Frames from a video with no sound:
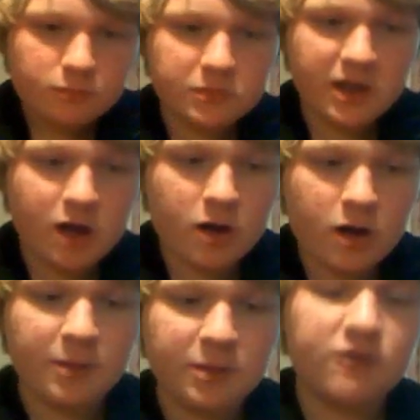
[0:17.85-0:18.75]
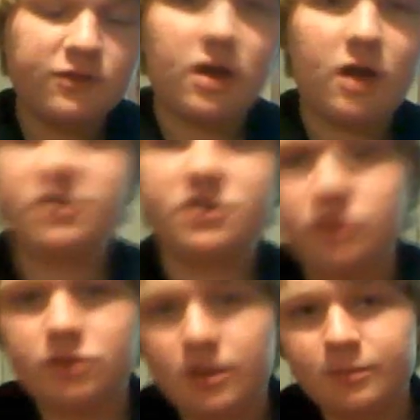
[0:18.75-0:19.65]
Now I'm going to give you kind
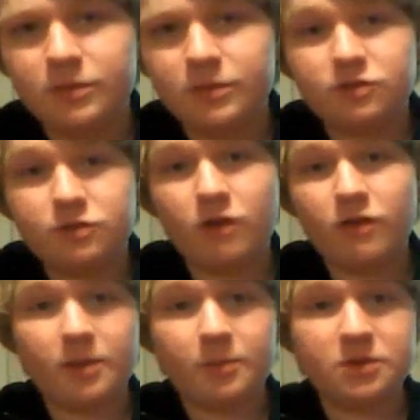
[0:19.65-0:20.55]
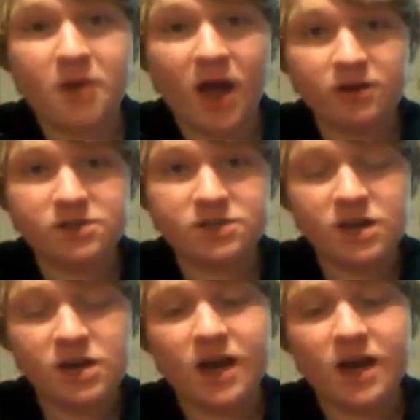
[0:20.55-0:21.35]
of a tutorial how to put the batteries in,